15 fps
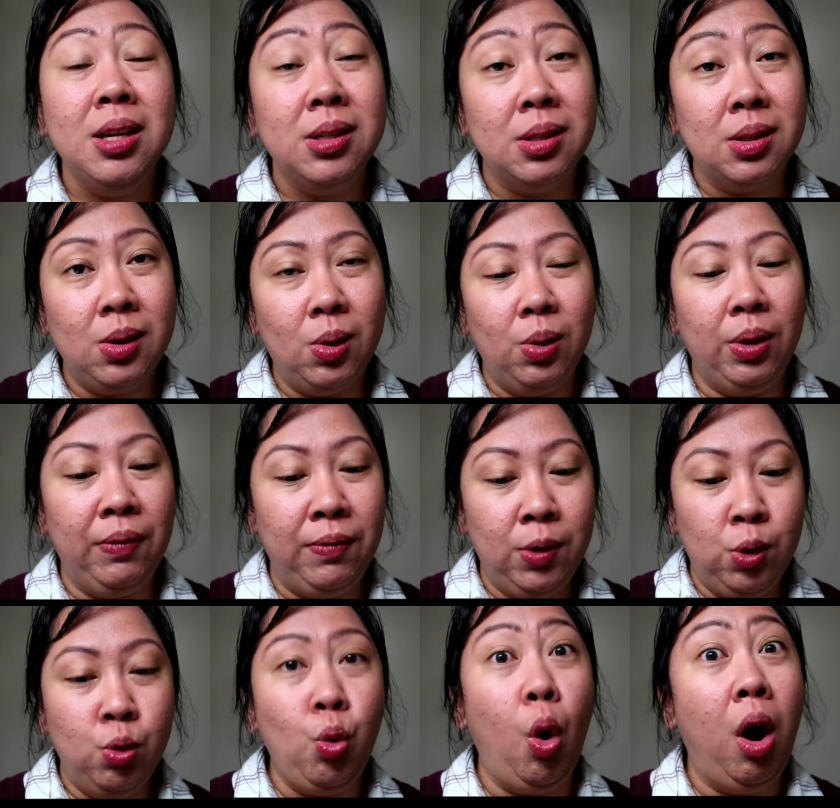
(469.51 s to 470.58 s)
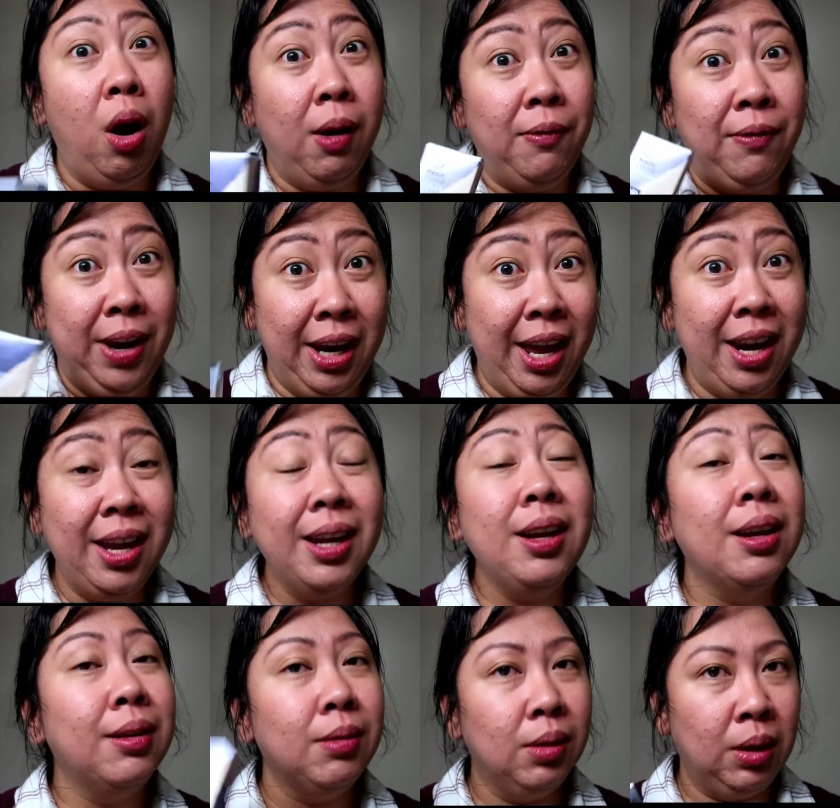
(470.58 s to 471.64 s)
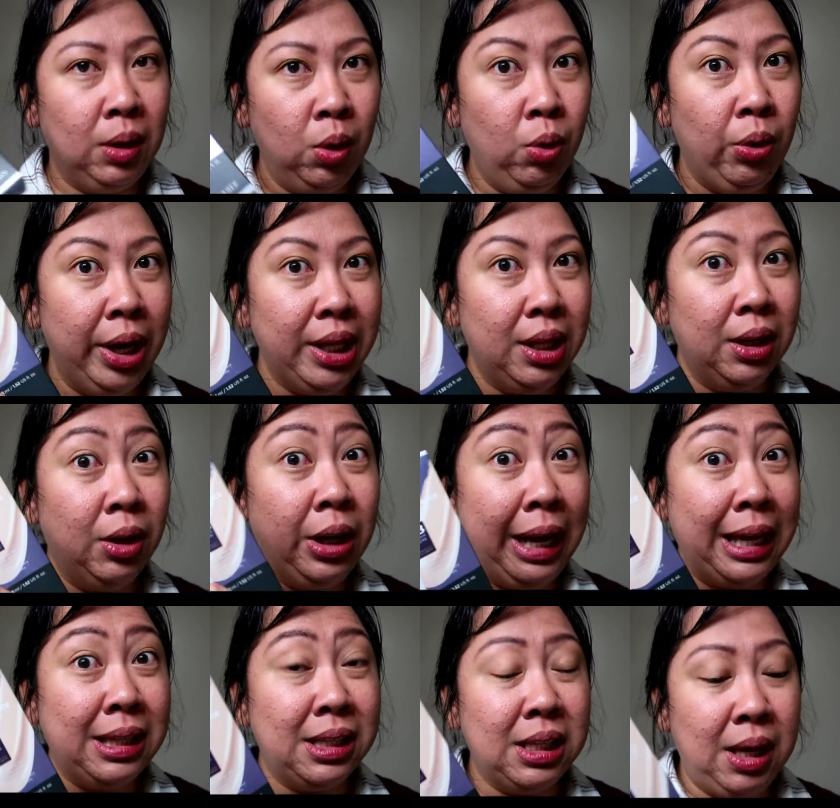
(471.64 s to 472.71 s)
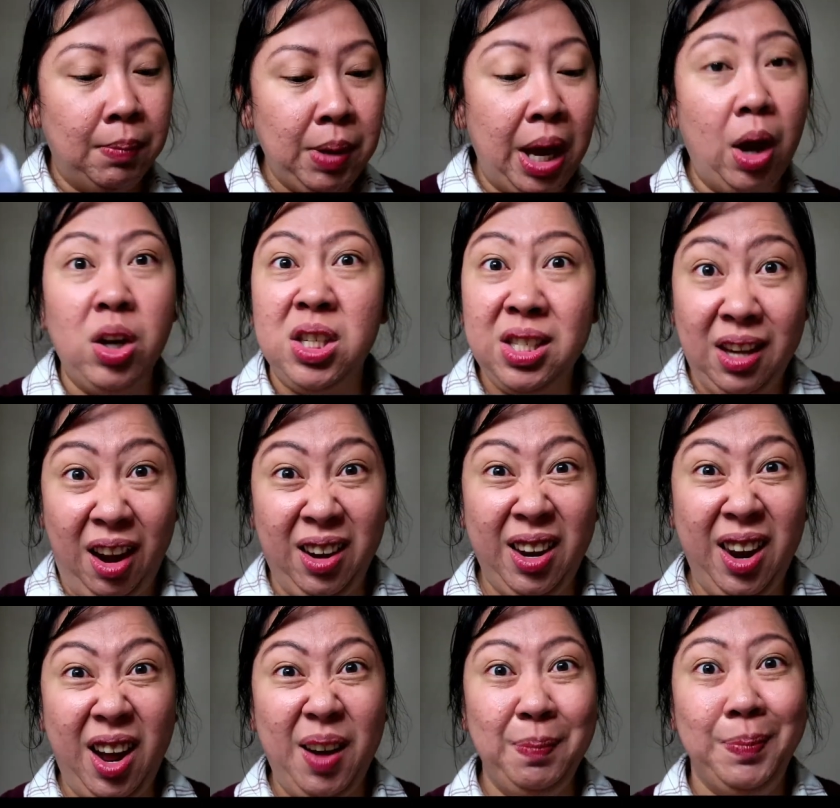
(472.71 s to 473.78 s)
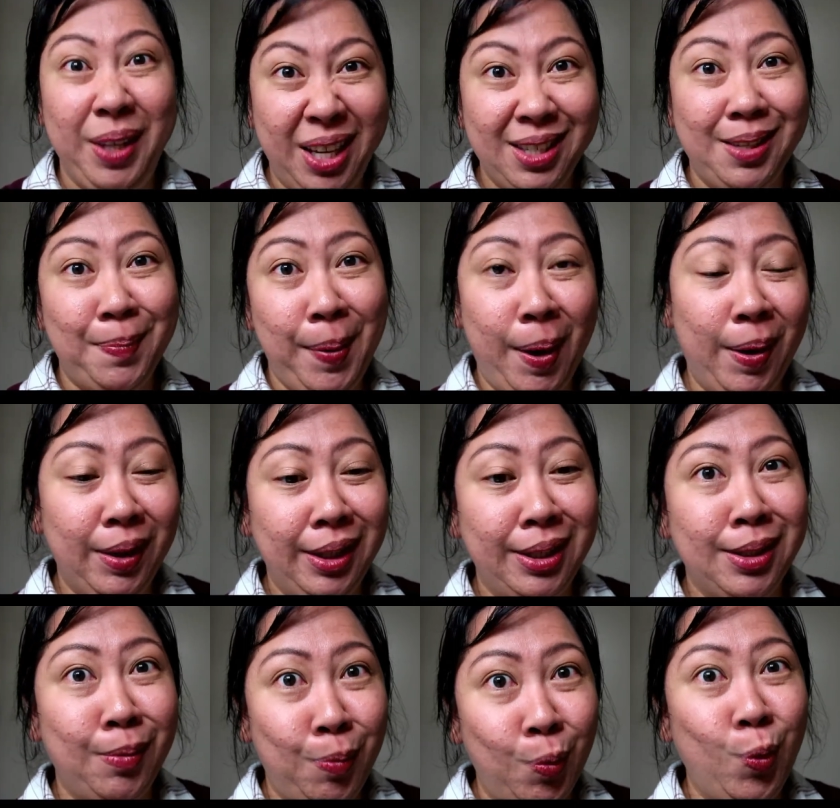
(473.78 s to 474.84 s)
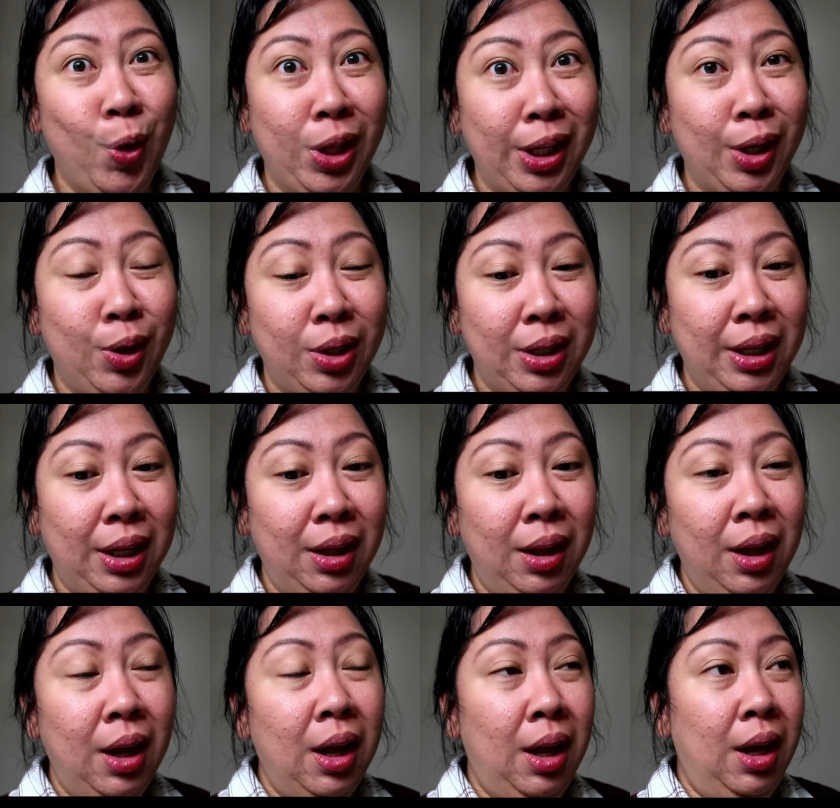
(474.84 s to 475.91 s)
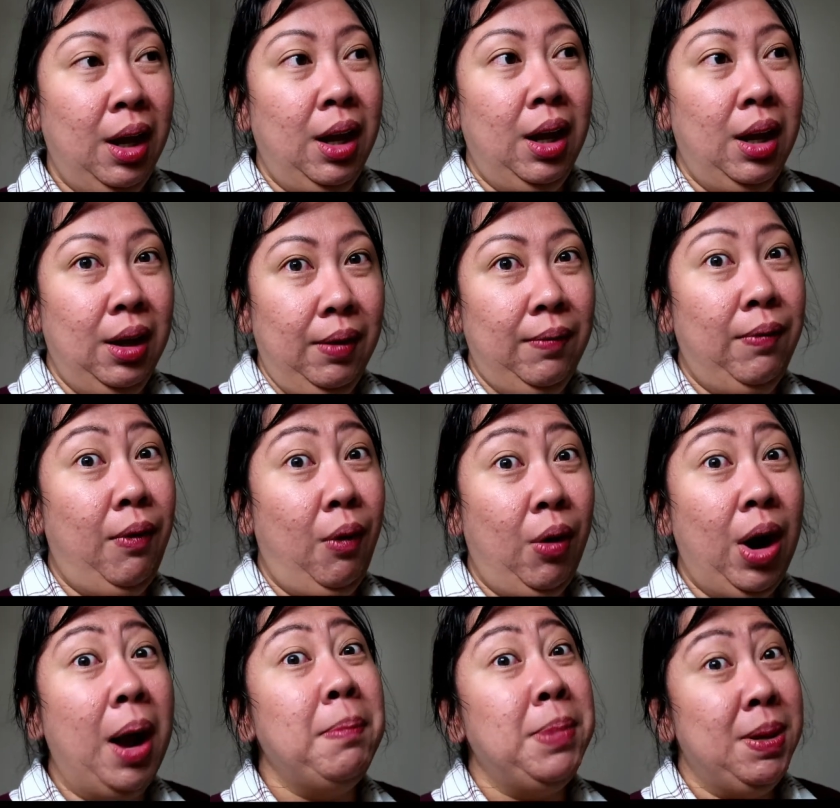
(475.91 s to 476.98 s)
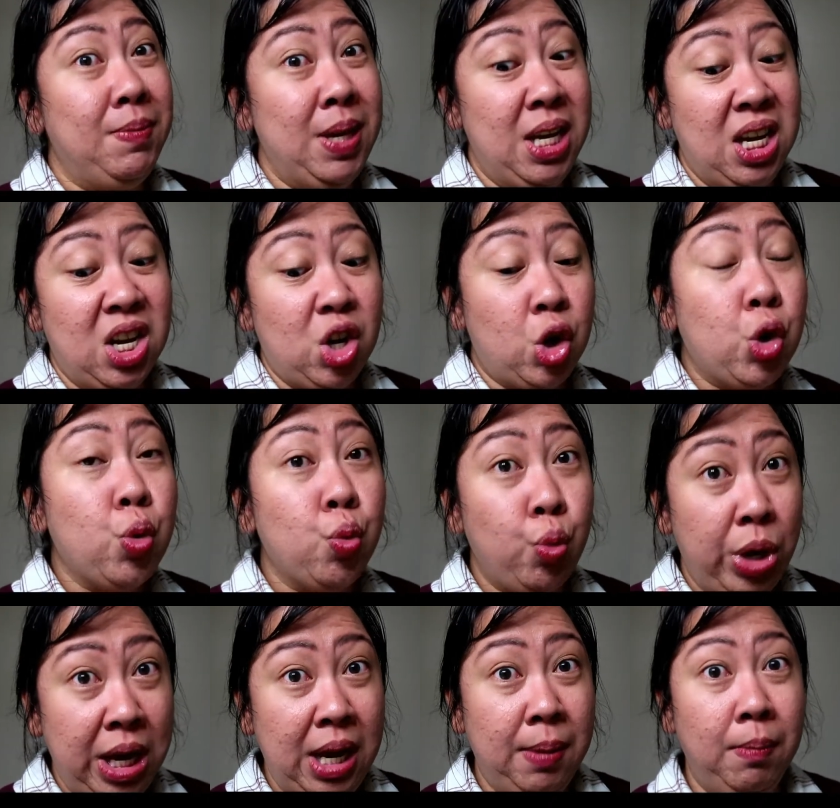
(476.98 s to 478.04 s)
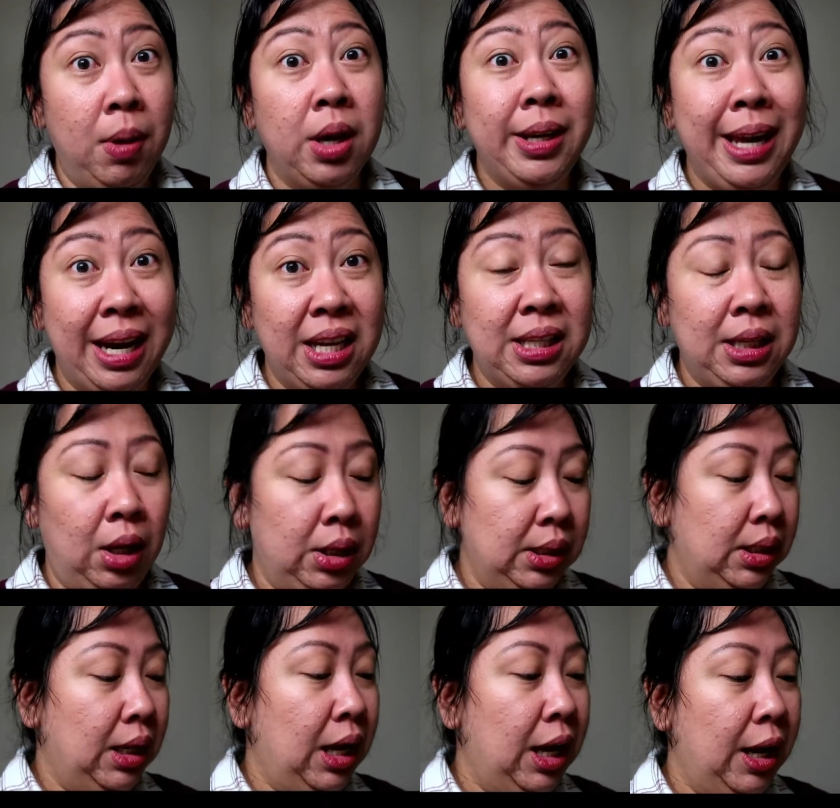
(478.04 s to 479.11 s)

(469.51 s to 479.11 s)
So if you are fanatic, go get some now. Stack it up because apparently it's a really good deal for a BB cream that is on